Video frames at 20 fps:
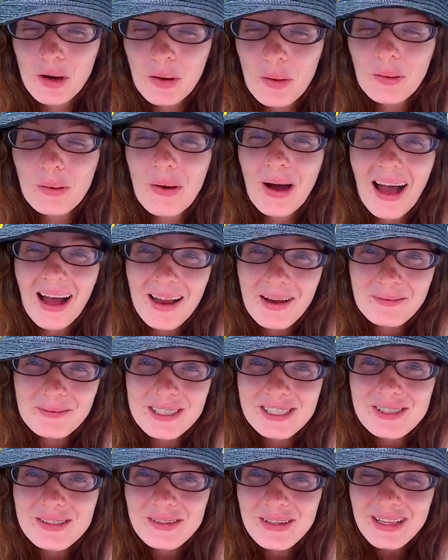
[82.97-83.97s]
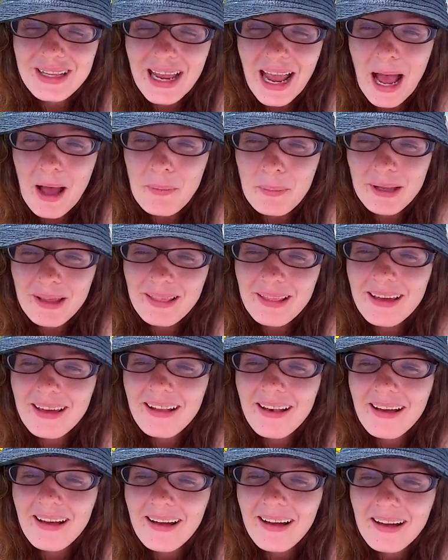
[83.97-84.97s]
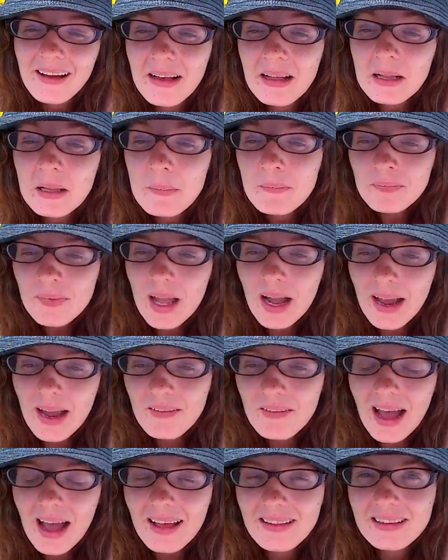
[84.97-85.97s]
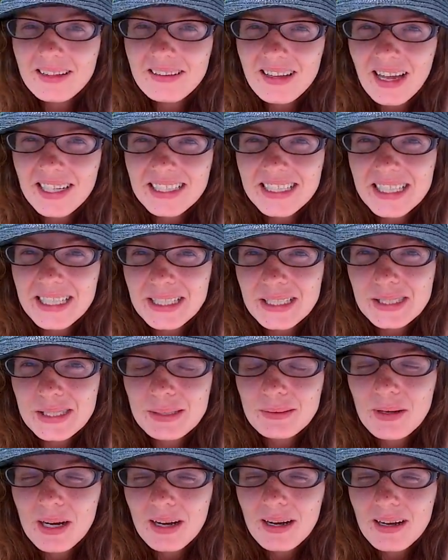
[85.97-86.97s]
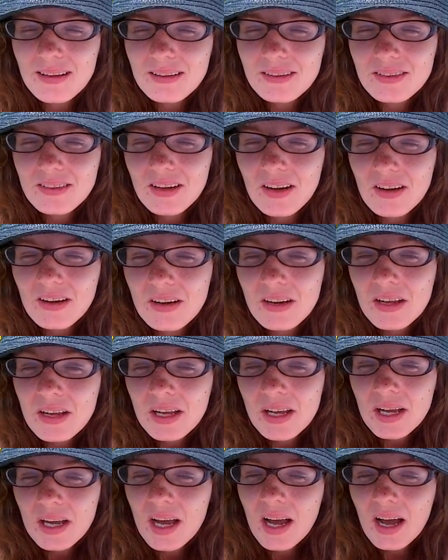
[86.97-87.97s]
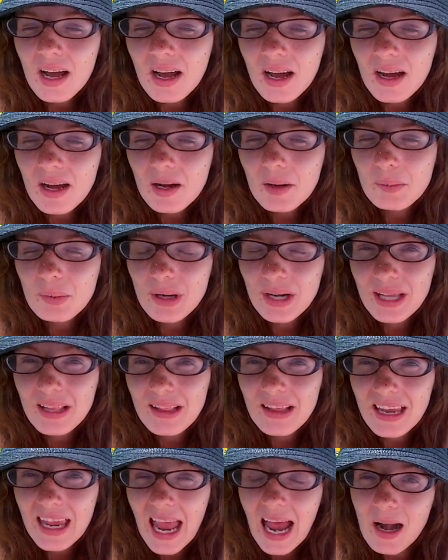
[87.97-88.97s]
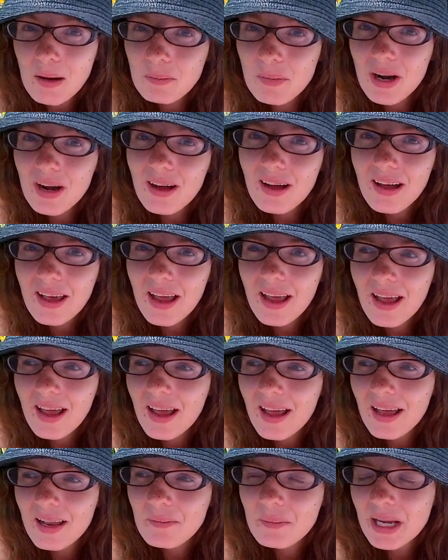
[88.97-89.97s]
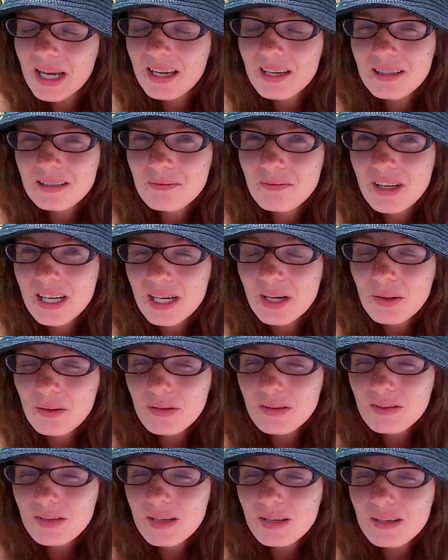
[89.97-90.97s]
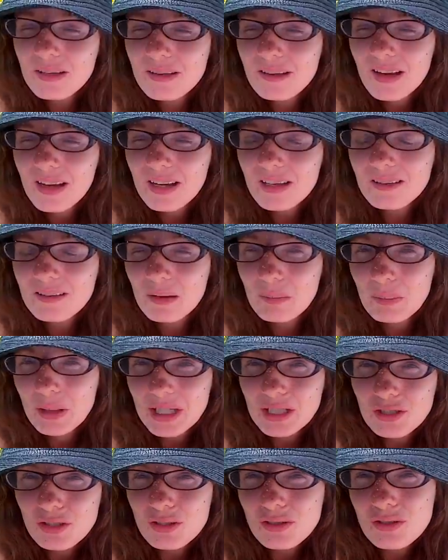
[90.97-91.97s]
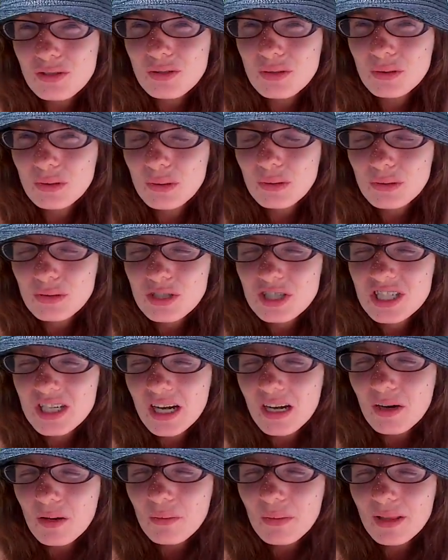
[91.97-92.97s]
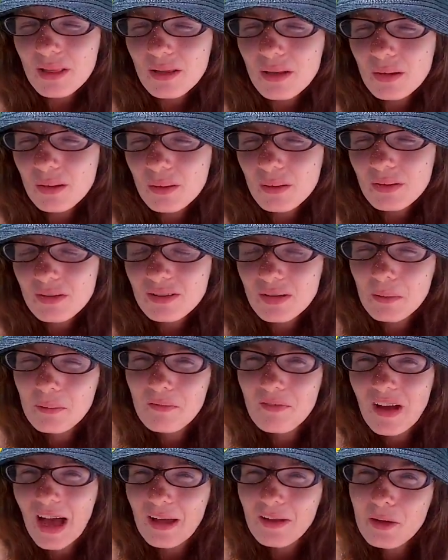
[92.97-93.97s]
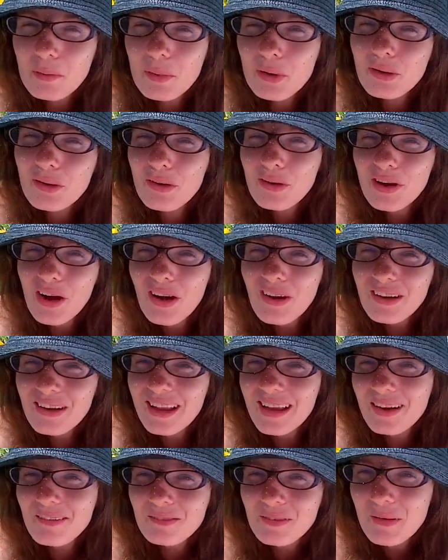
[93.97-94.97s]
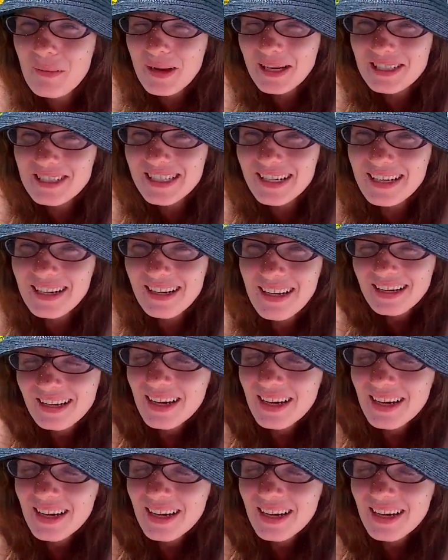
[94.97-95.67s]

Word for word: So I'm just really happy that uh, I've had this idea to uh, start. Uh, bringing the camera and making videos and taking some pictures to share with you some valuable gardening information